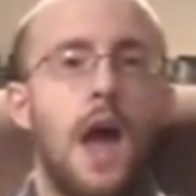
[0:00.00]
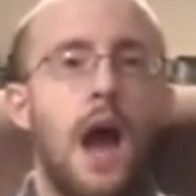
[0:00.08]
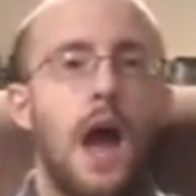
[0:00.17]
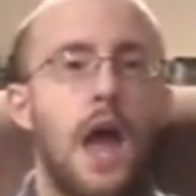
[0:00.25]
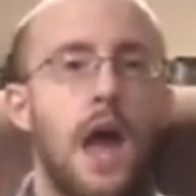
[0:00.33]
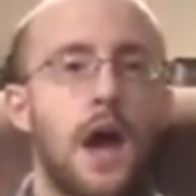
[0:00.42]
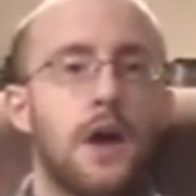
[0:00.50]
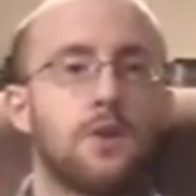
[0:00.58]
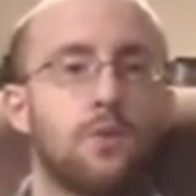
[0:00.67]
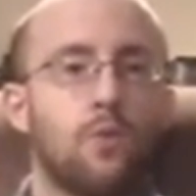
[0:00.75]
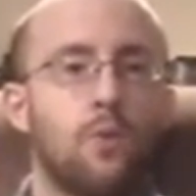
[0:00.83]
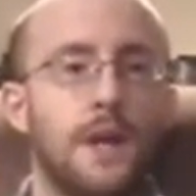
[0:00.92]
And
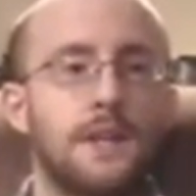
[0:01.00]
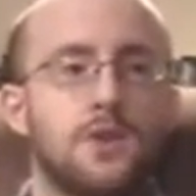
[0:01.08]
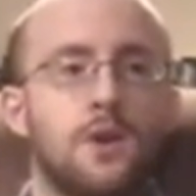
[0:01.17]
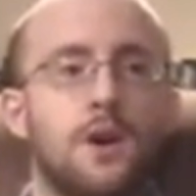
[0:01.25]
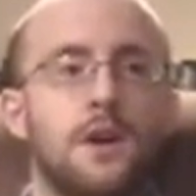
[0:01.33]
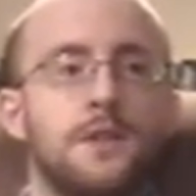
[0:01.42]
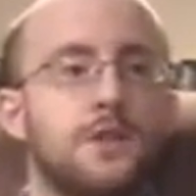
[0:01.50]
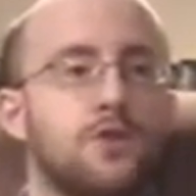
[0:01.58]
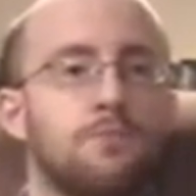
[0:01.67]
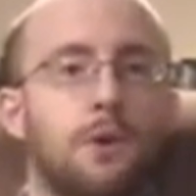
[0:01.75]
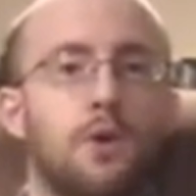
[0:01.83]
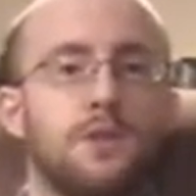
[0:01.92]
went on
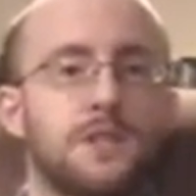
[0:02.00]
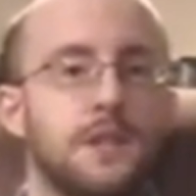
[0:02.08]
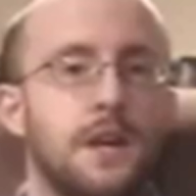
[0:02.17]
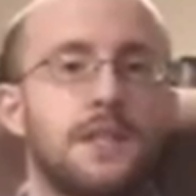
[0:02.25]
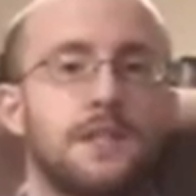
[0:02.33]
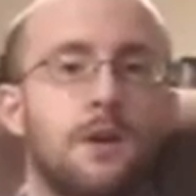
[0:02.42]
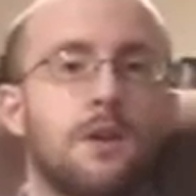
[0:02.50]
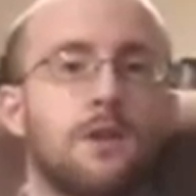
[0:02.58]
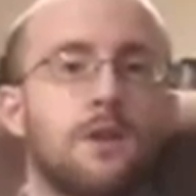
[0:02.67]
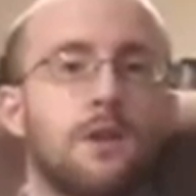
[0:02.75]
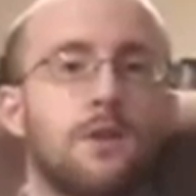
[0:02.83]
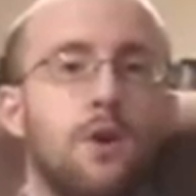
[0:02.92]
to post a nice
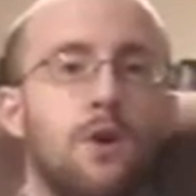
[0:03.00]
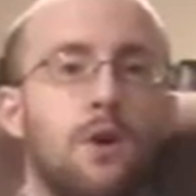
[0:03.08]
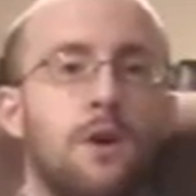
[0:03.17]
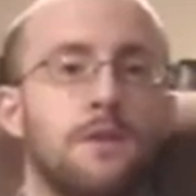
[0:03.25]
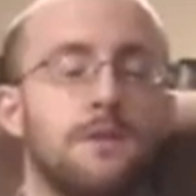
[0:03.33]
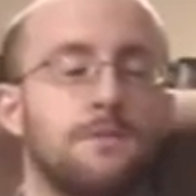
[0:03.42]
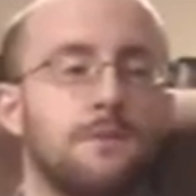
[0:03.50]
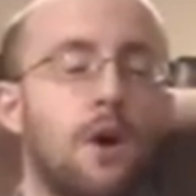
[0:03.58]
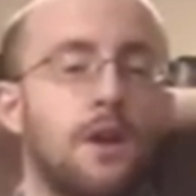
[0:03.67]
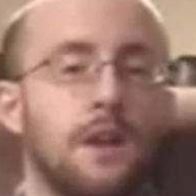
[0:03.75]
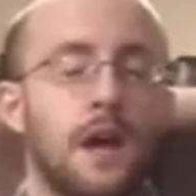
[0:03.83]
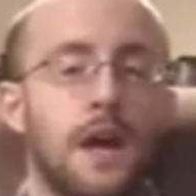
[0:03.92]
article
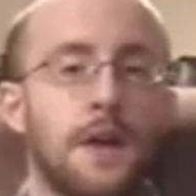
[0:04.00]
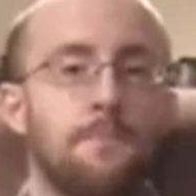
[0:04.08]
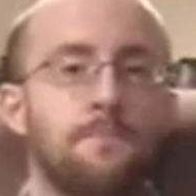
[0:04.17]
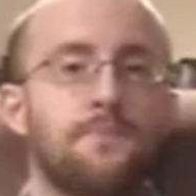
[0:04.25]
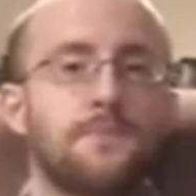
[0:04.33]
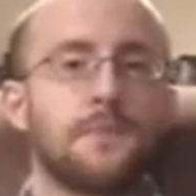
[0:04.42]
online